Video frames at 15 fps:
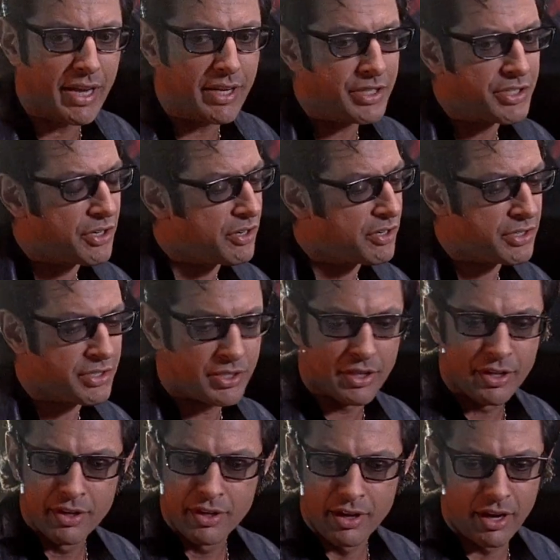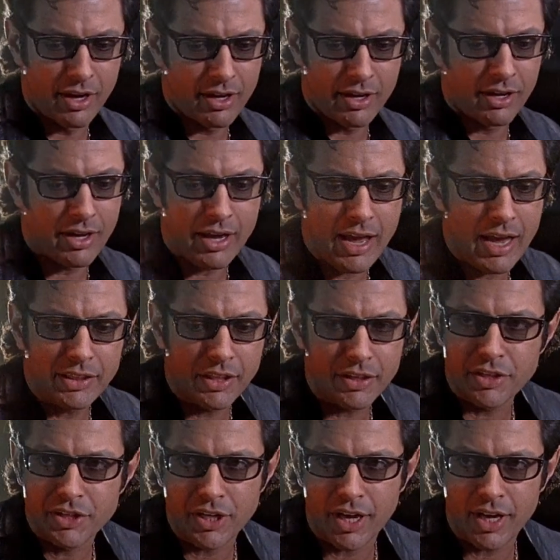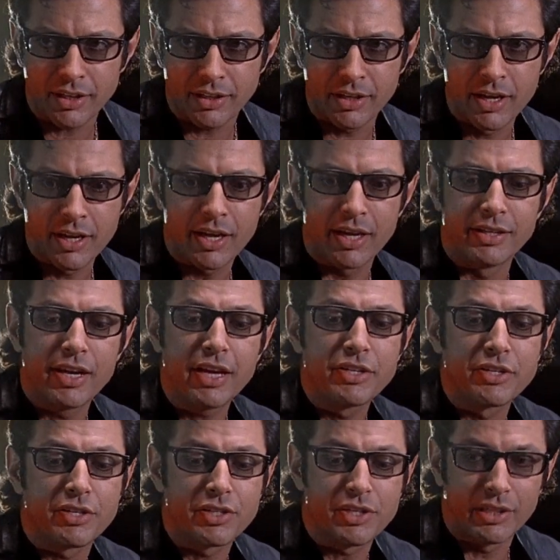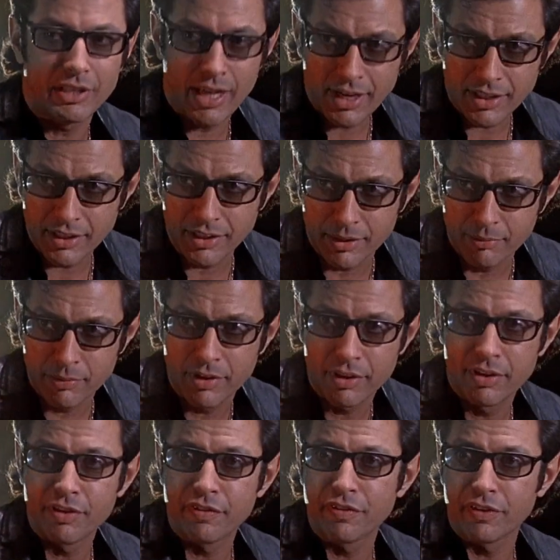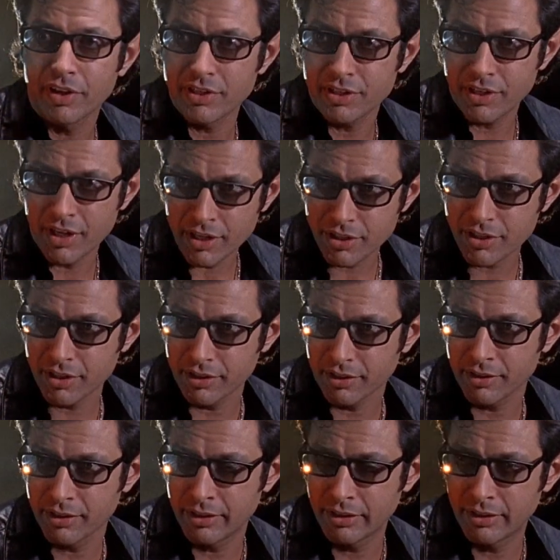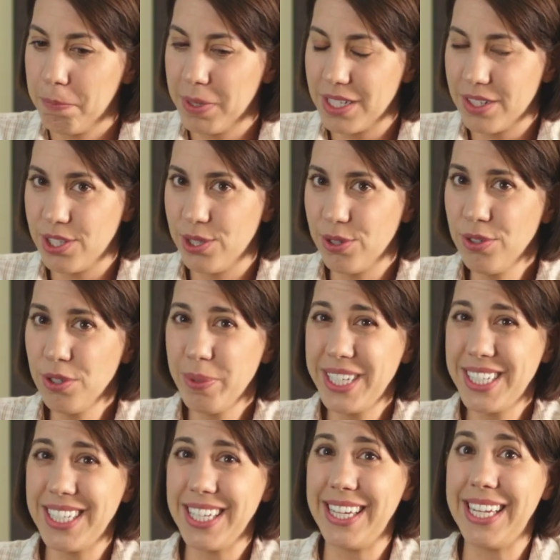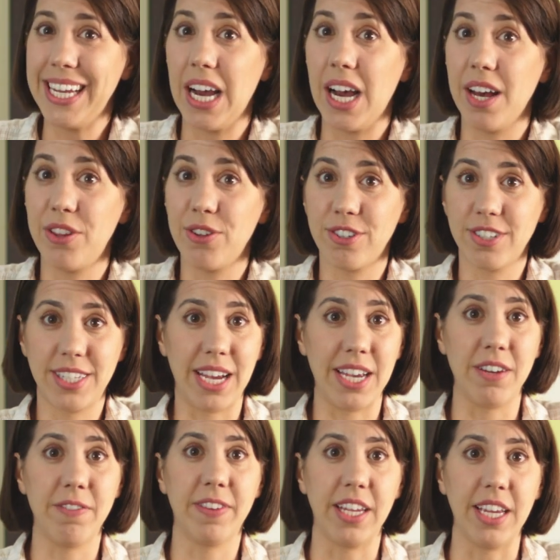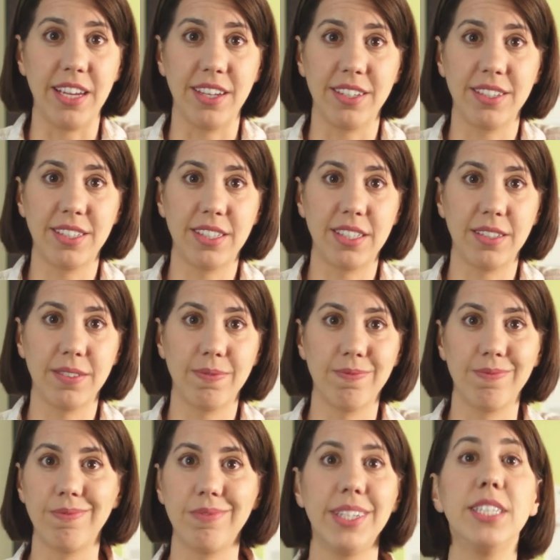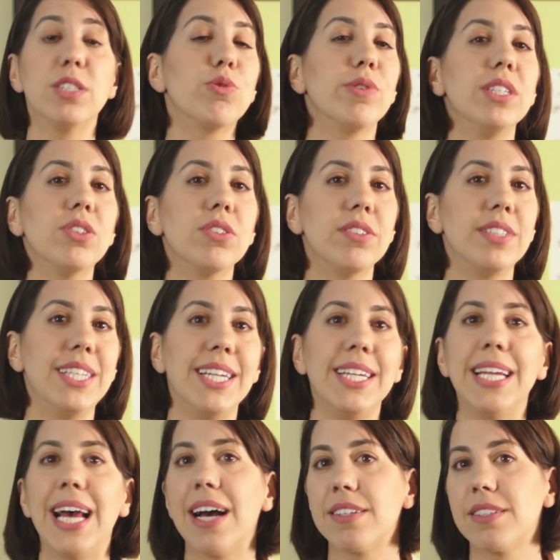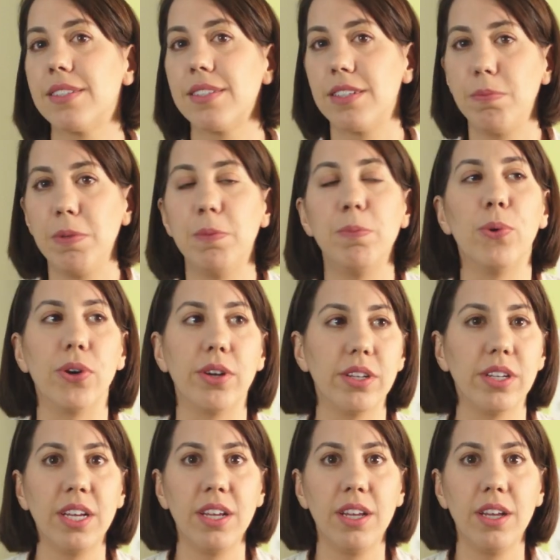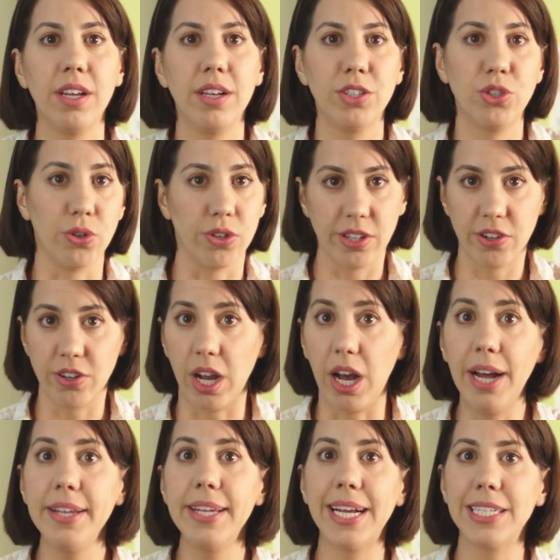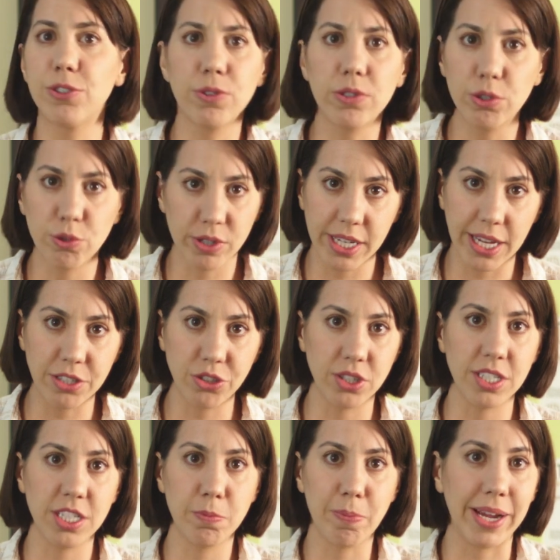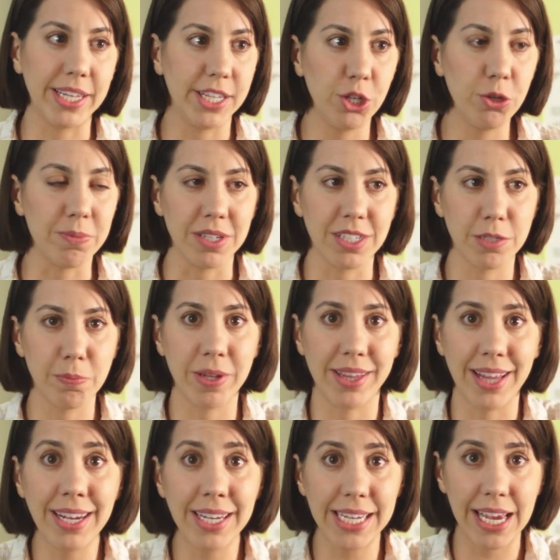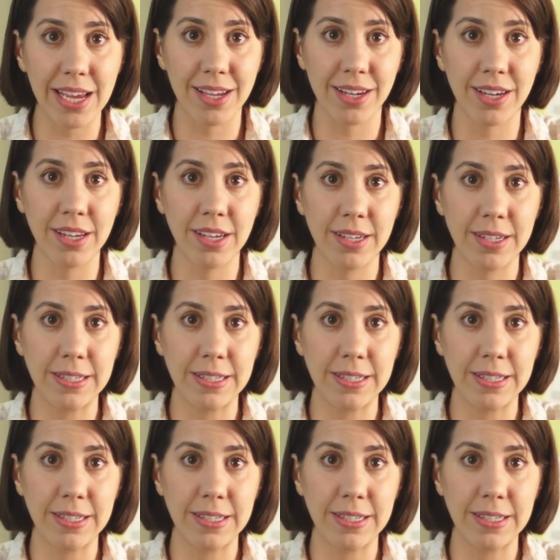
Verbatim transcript: dinosaurs uh, uh, had their shot, and nature selected them for extinction. But soon we see the other side of things. These creatures didn't ask to be born. Sure, they're unnatural creations by humans, but then again,